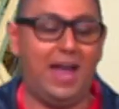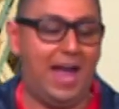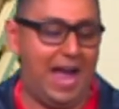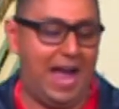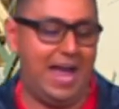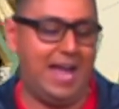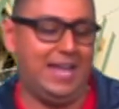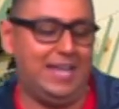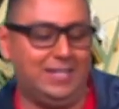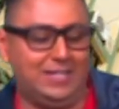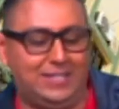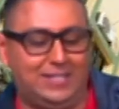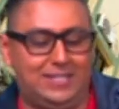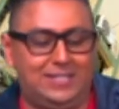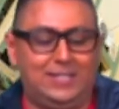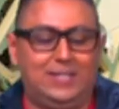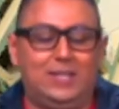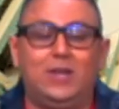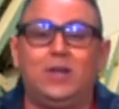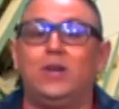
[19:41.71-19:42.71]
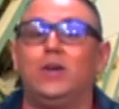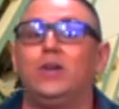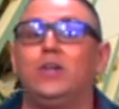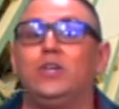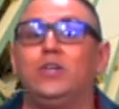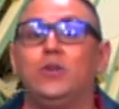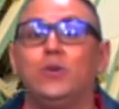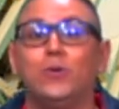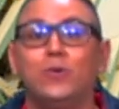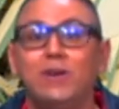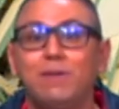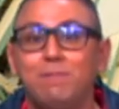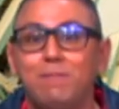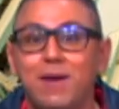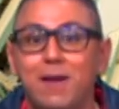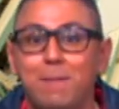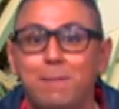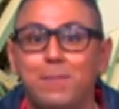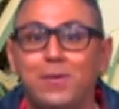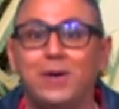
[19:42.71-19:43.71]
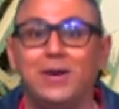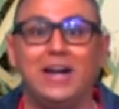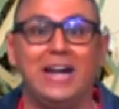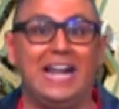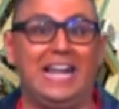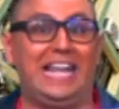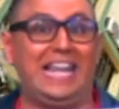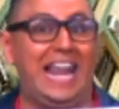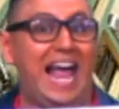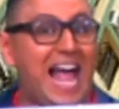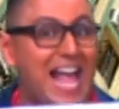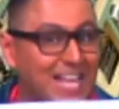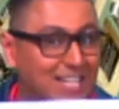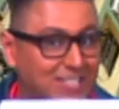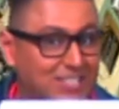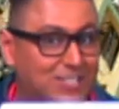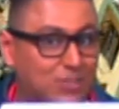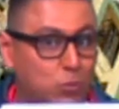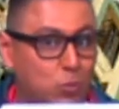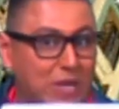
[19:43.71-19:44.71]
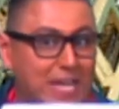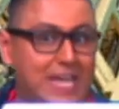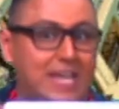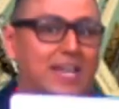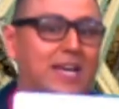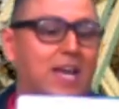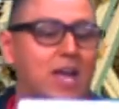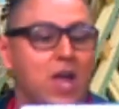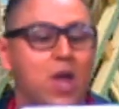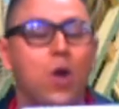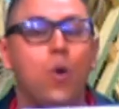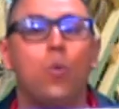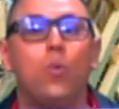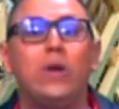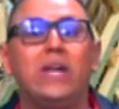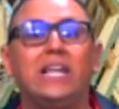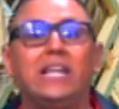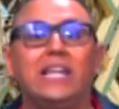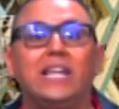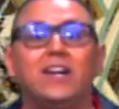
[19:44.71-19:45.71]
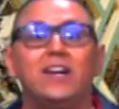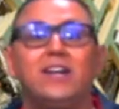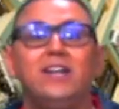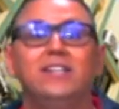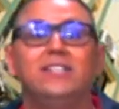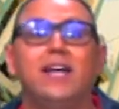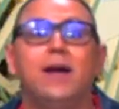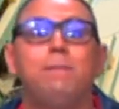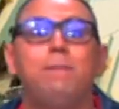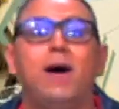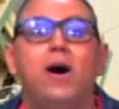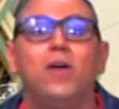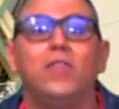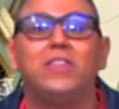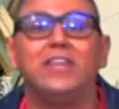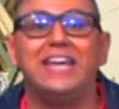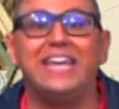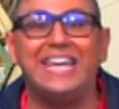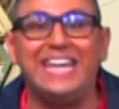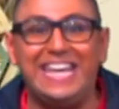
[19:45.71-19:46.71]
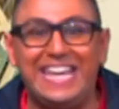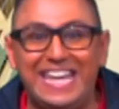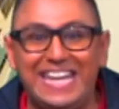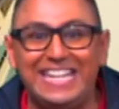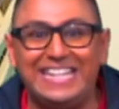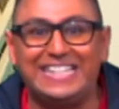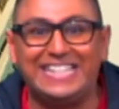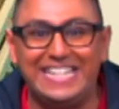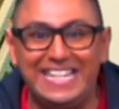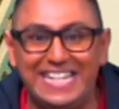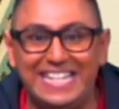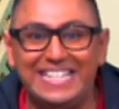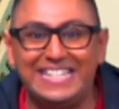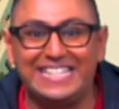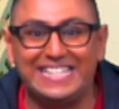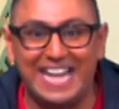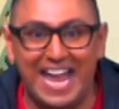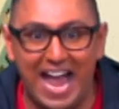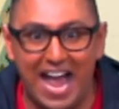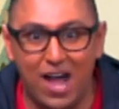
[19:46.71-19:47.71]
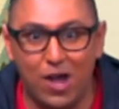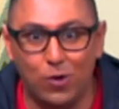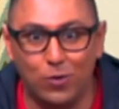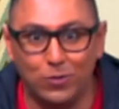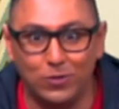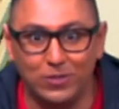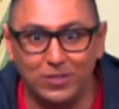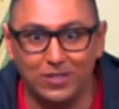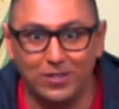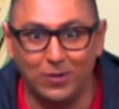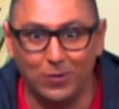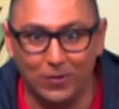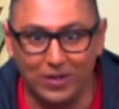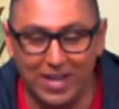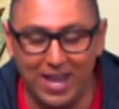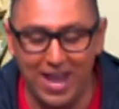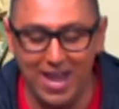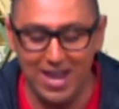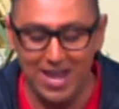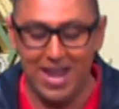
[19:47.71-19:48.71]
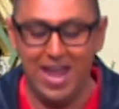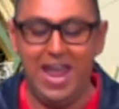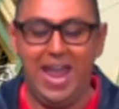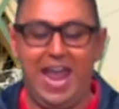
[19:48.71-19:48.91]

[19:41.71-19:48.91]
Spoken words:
as you remember, last week we learned about the ED sound, okay?